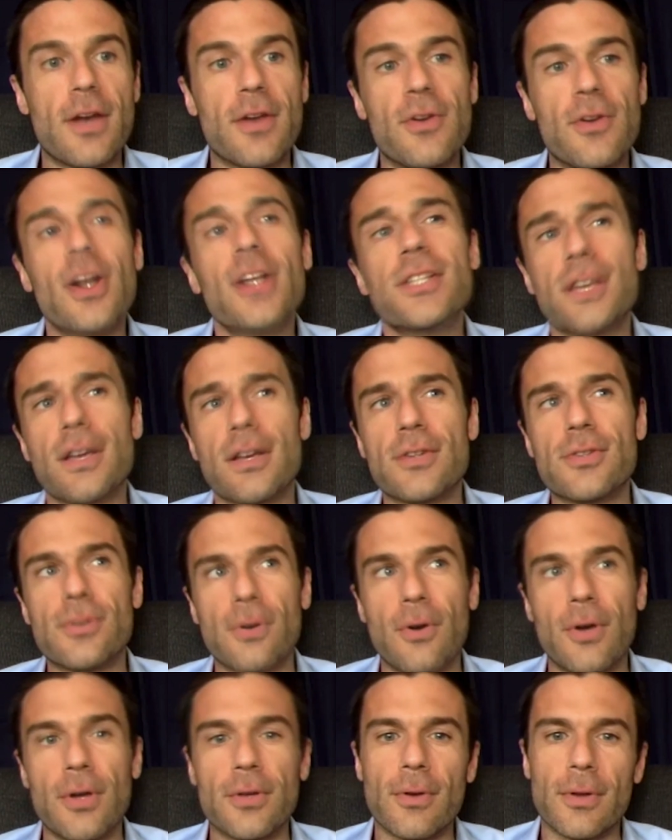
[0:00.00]
you're asking us to
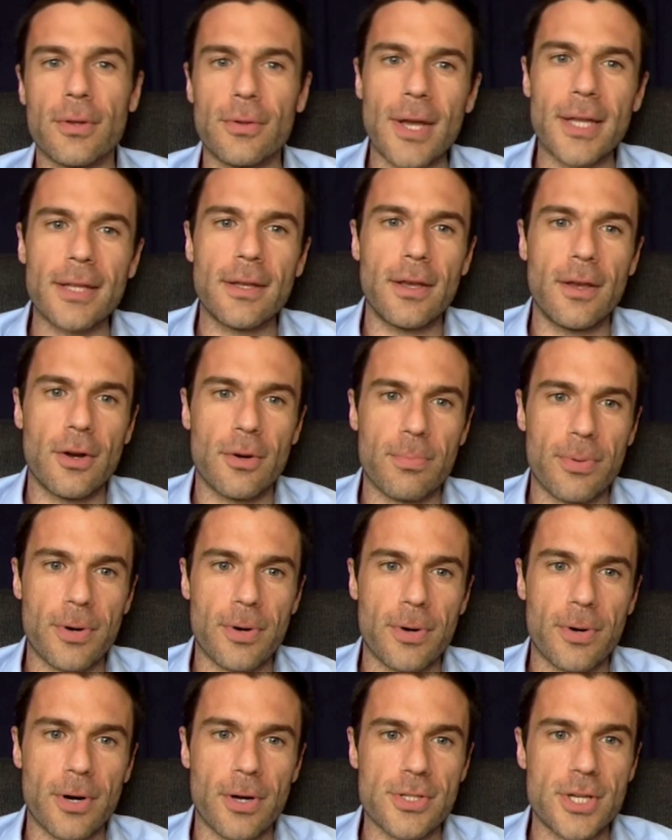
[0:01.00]
go into a 20-year
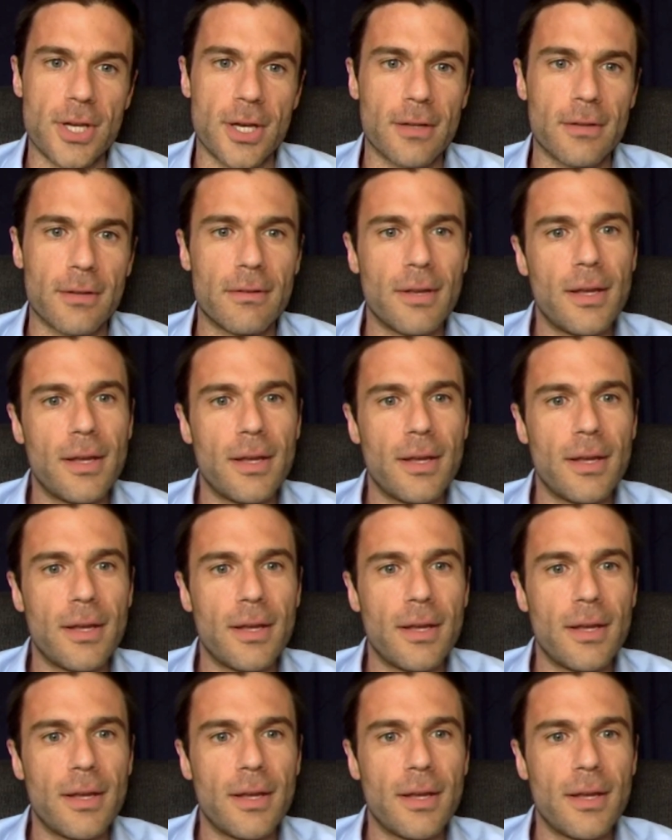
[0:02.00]
project.